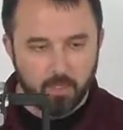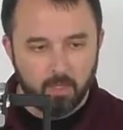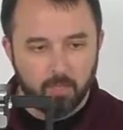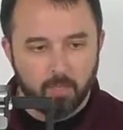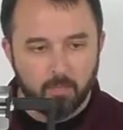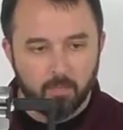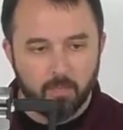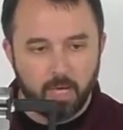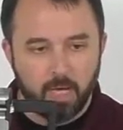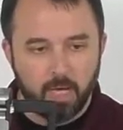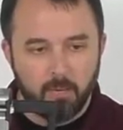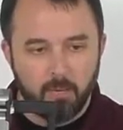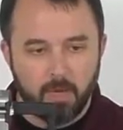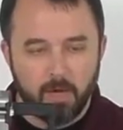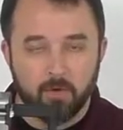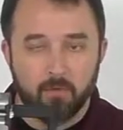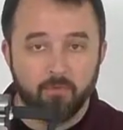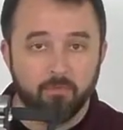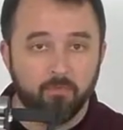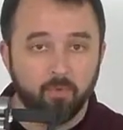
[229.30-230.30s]
by
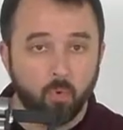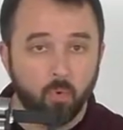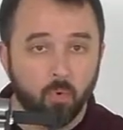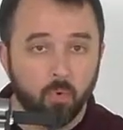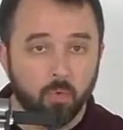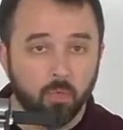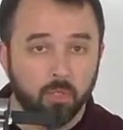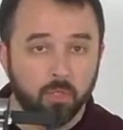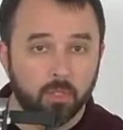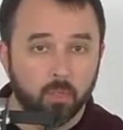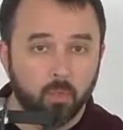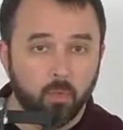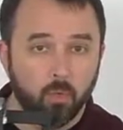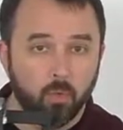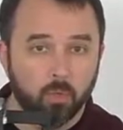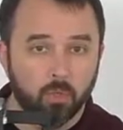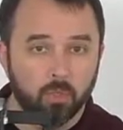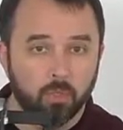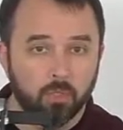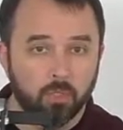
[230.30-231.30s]
about four and a
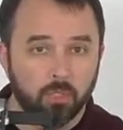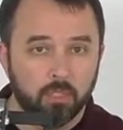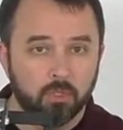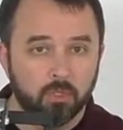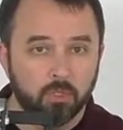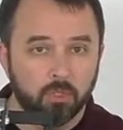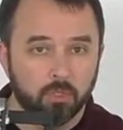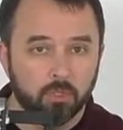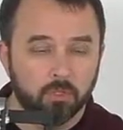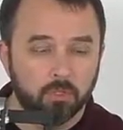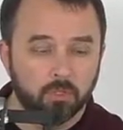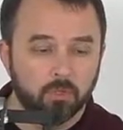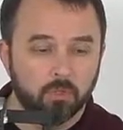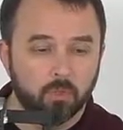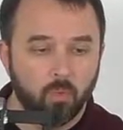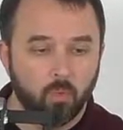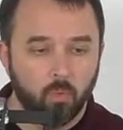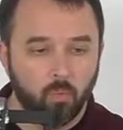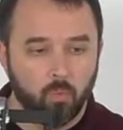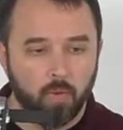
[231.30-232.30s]
quarter inches
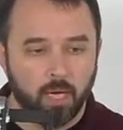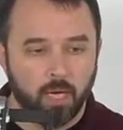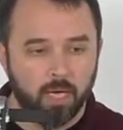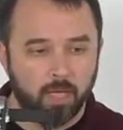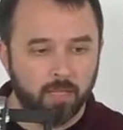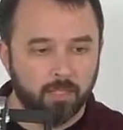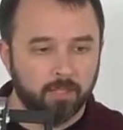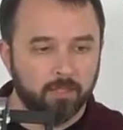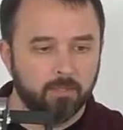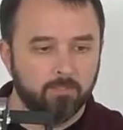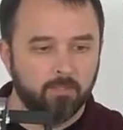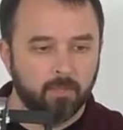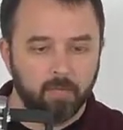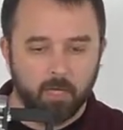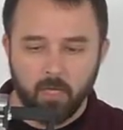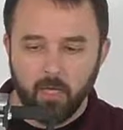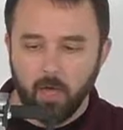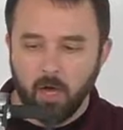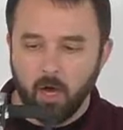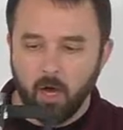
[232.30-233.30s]
wide.
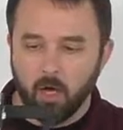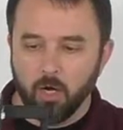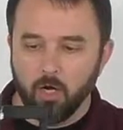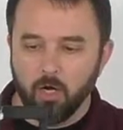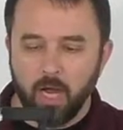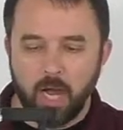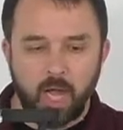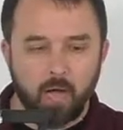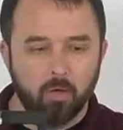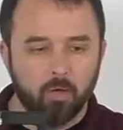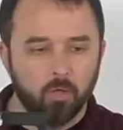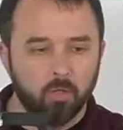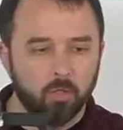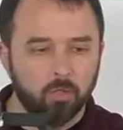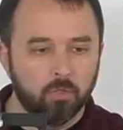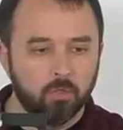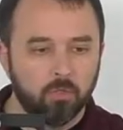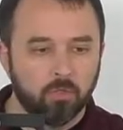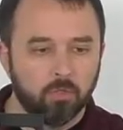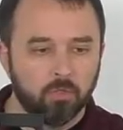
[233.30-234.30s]
Our
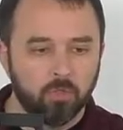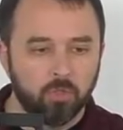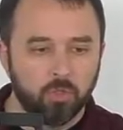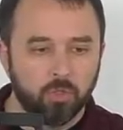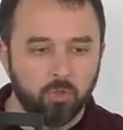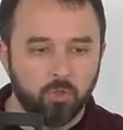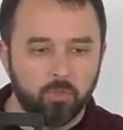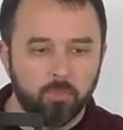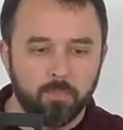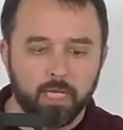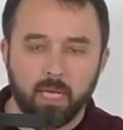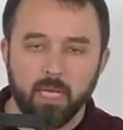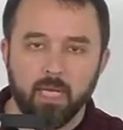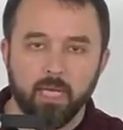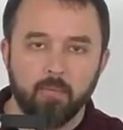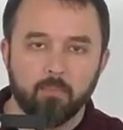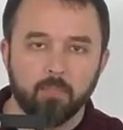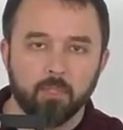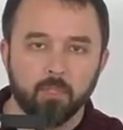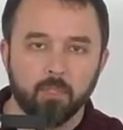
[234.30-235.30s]
outer tube
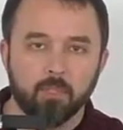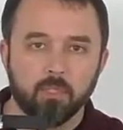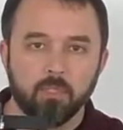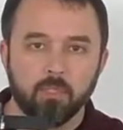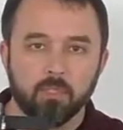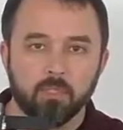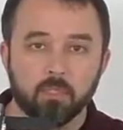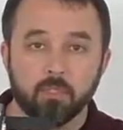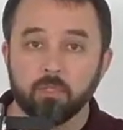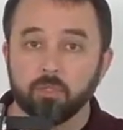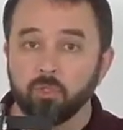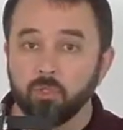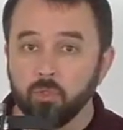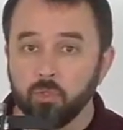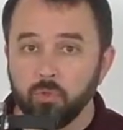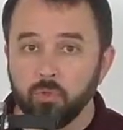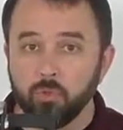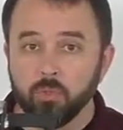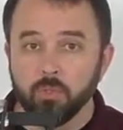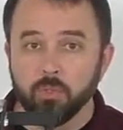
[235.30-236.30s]
diameter is
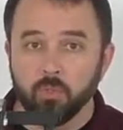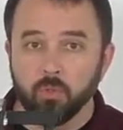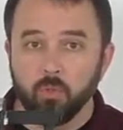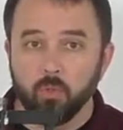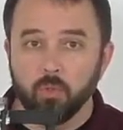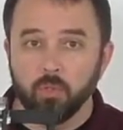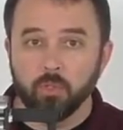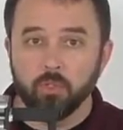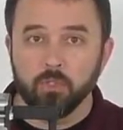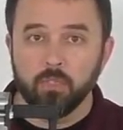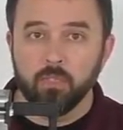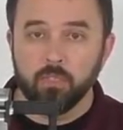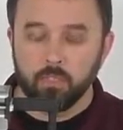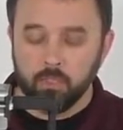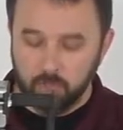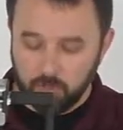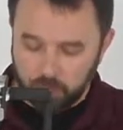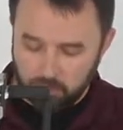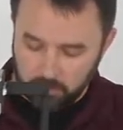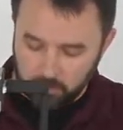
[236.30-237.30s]
two and a quarter
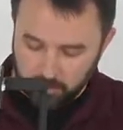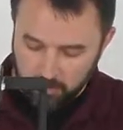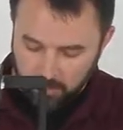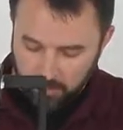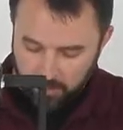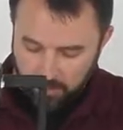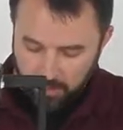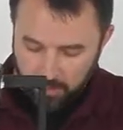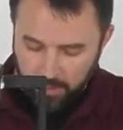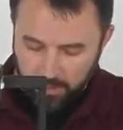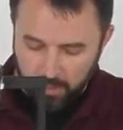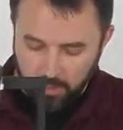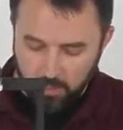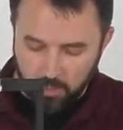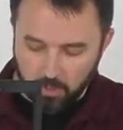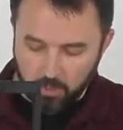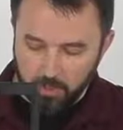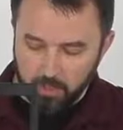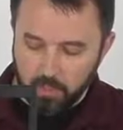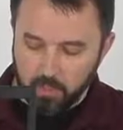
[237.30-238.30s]
inches, and
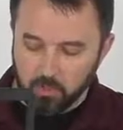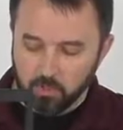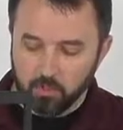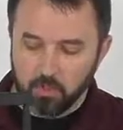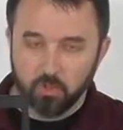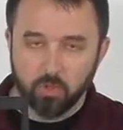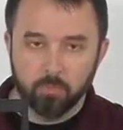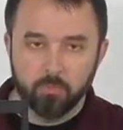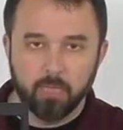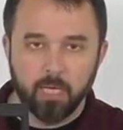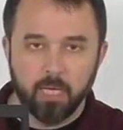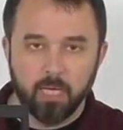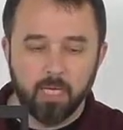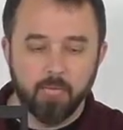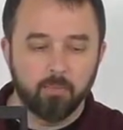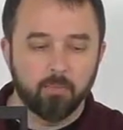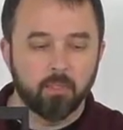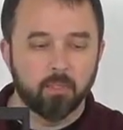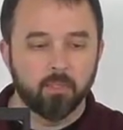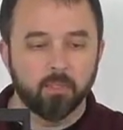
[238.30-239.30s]
our inner tube
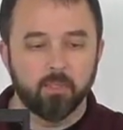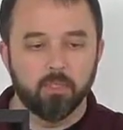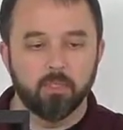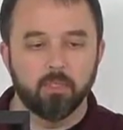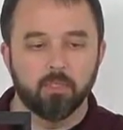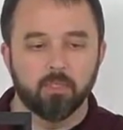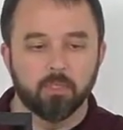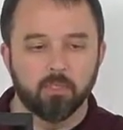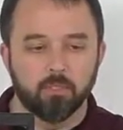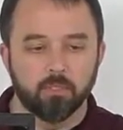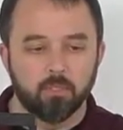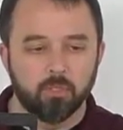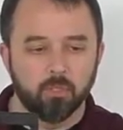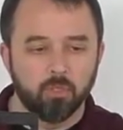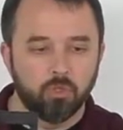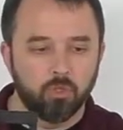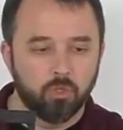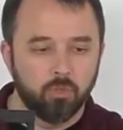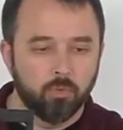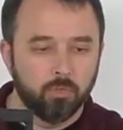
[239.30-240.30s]
diameter is
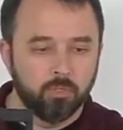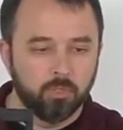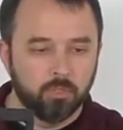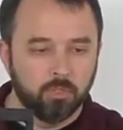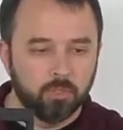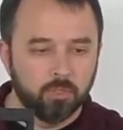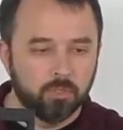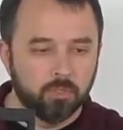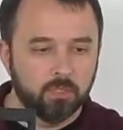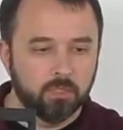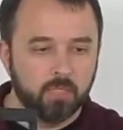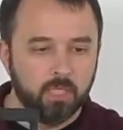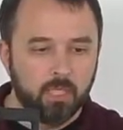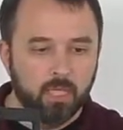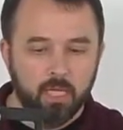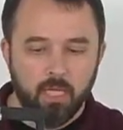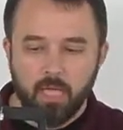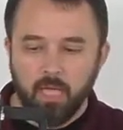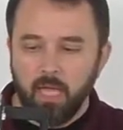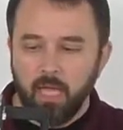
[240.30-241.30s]
two inches.
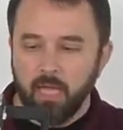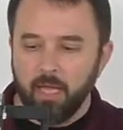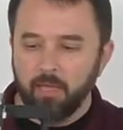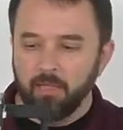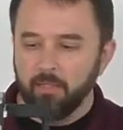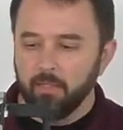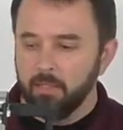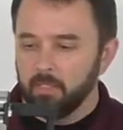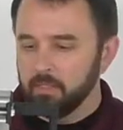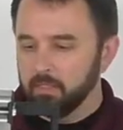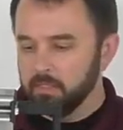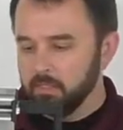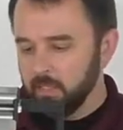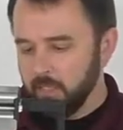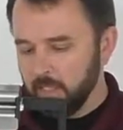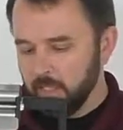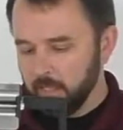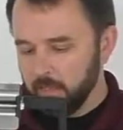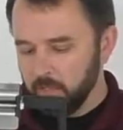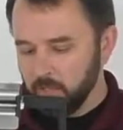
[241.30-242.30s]
And this
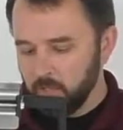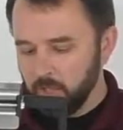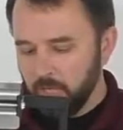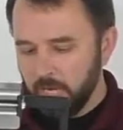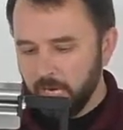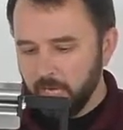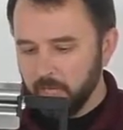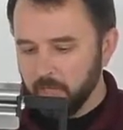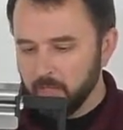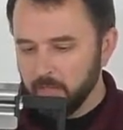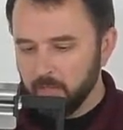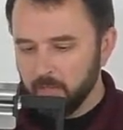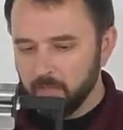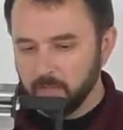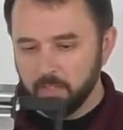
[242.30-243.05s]
uh, jack to